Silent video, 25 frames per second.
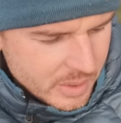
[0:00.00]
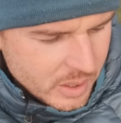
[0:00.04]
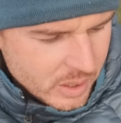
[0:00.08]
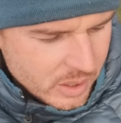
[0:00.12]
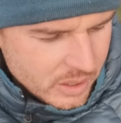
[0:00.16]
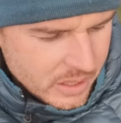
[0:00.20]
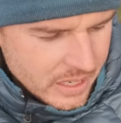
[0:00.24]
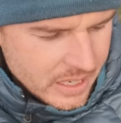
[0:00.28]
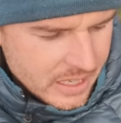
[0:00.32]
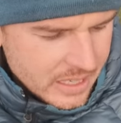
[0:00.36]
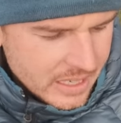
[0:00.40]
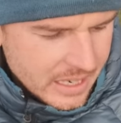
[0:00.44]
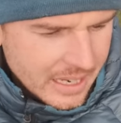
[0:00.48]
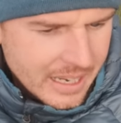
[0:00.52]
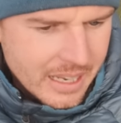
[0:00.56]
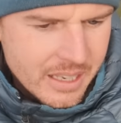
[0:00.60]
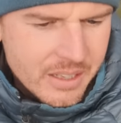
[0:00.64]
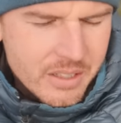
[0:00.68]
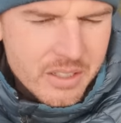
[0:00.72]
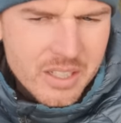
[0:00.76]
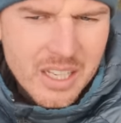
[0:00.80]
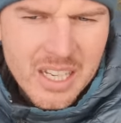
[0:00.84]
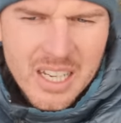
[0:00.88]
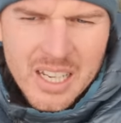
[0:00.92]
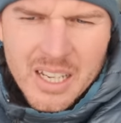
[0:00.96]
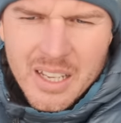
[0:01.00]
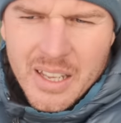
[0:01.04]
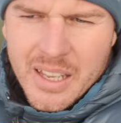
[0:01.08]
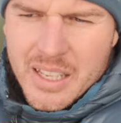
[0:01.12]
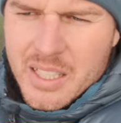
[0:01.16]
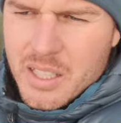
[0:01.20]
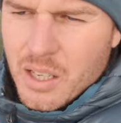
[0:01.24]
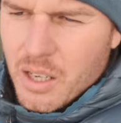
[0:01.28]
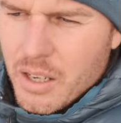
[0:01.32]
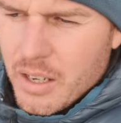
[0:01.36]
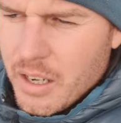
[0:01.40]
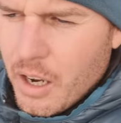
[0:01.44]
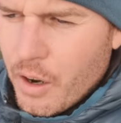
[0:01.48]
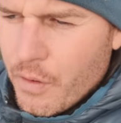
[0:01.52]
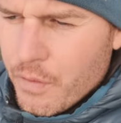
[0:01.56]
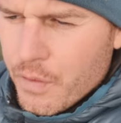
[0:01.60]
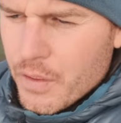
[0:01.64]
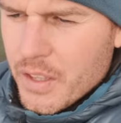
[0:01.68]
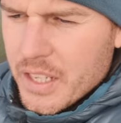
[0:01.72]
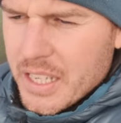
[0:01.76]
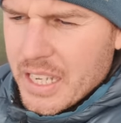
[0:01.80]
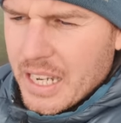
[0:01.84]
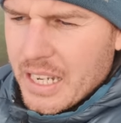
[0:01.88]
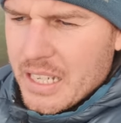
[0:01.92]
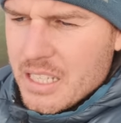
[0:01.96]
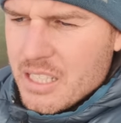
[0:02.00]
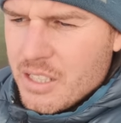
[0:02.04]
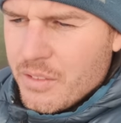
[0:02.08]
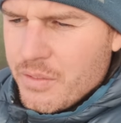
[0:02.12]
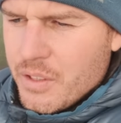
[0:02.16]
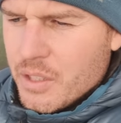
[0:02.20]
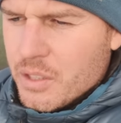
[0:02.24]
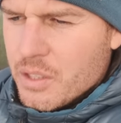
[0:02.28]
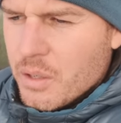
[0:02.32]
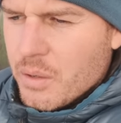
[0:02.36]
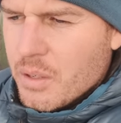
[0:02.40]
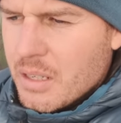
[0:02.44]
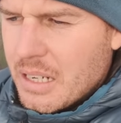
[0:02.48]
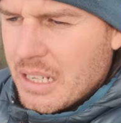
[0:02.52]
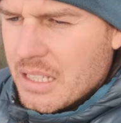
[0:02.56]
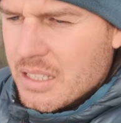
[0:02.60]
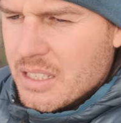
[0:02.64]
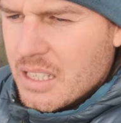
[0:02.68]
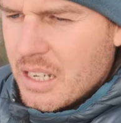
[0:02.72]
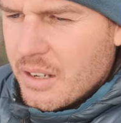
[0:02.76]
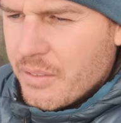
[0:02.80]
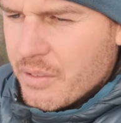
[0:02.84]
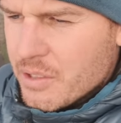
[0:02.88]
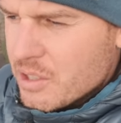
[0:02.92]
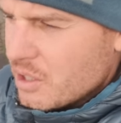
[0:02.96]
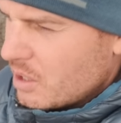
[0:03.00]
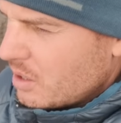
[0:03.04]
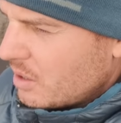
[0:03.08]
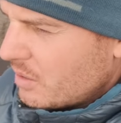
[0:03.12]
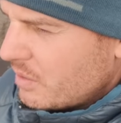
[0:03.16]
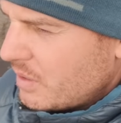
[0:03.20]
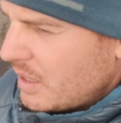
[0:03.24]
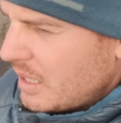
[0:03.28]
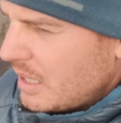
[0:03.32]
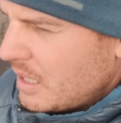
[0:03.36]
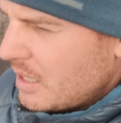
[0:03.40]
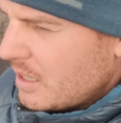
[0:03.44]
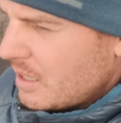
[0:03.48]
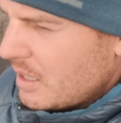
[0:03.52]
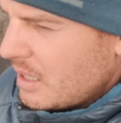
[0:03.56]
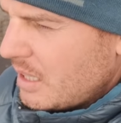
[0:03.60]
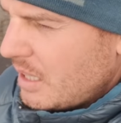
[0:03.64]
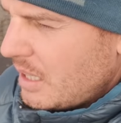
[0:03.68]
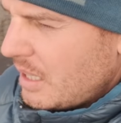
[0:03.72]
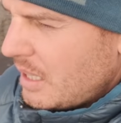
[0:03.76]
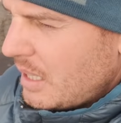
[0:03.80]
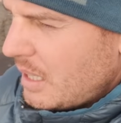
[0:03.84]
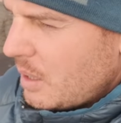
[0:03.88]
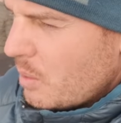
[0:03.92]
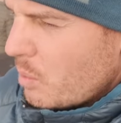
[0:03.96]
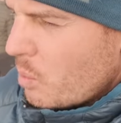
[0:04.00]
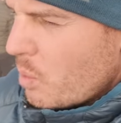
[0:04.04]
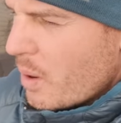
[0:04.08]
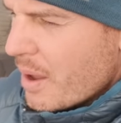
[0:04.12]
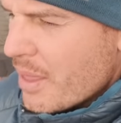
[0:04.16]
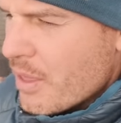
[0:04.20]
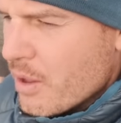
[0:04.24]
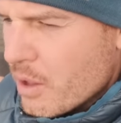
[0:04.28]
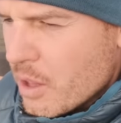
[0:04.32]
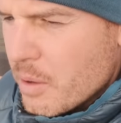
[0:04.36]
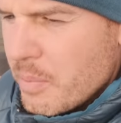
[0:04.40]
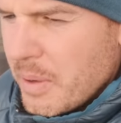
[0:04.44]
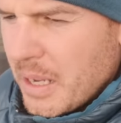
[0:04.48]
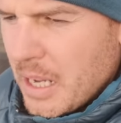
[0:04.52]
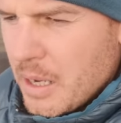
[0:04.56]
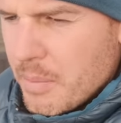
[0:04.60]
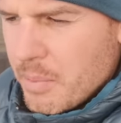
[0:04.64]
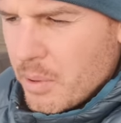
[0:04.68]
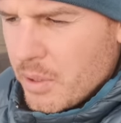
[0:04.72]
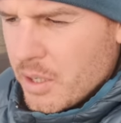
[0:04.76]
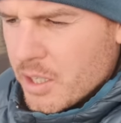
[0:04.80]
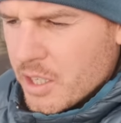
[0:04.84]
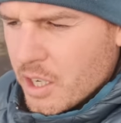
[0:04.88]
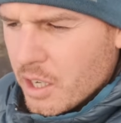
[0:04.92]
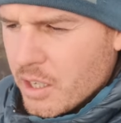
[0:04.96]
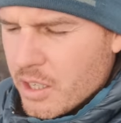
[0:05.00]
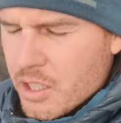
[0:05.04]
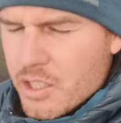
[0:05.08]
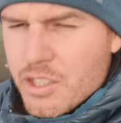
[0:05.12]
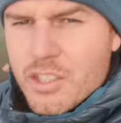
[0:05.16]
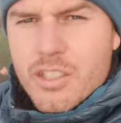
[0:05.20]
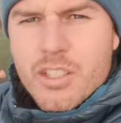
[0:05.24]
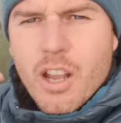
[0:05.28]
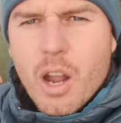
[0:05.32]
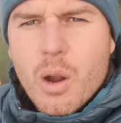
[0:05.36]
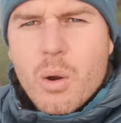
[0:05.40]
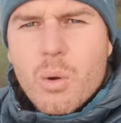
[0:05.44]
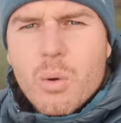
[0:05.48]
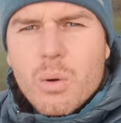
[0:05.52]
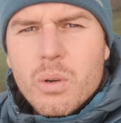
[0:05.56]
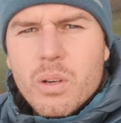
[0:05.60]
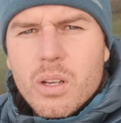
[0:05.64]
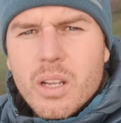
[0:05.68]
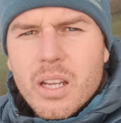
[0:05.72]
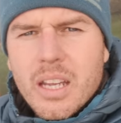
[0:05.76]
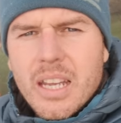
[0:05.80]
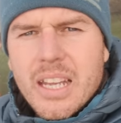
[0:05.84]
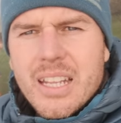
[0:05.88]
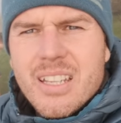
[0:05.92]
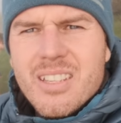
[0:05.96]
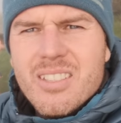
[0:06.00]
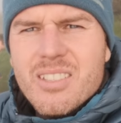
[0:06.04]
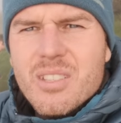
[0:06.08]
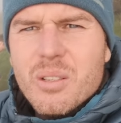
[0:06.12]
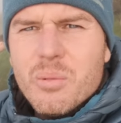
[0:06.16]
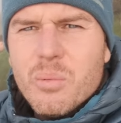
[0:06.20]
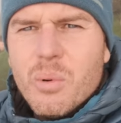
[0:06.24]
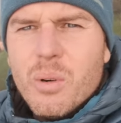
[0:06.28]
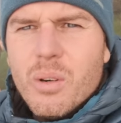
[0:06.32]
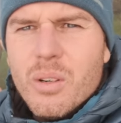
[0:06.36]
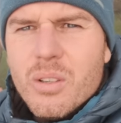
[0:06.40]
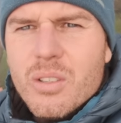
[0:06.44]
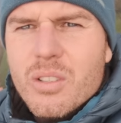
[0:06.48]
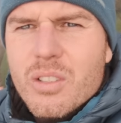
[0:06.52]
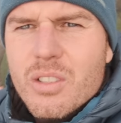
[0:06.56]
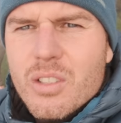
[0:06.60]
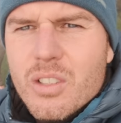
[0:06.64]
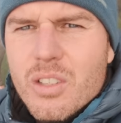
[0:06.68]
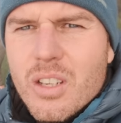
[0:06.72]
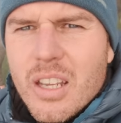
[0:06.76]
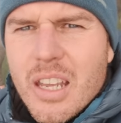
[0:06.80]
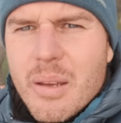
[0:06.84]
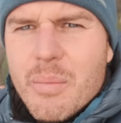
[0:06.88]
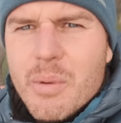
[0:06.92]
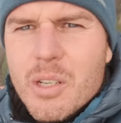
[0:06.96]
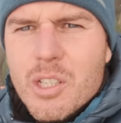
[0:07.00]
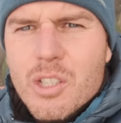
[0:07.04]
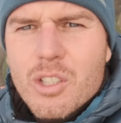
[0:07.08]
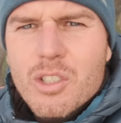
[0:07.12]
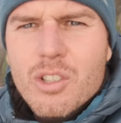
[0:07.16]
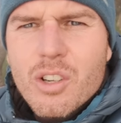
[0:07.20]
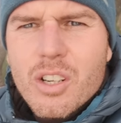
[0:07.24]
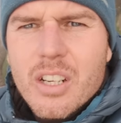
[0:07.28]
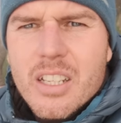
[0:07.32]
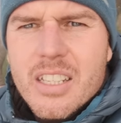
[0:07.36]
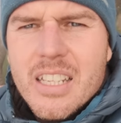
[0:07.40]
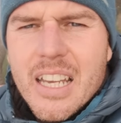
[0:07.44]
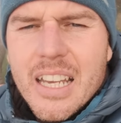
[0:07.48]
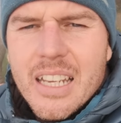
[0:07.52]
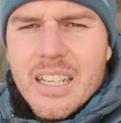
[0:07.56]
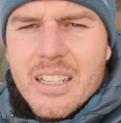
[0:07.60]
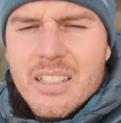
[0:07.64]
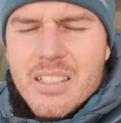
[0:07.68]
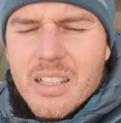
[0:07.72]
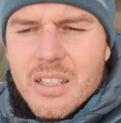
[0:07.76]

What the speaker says: morning, and it's often the case if you're doing landscape photography with other people, you kind of zone into what image you're trying to take.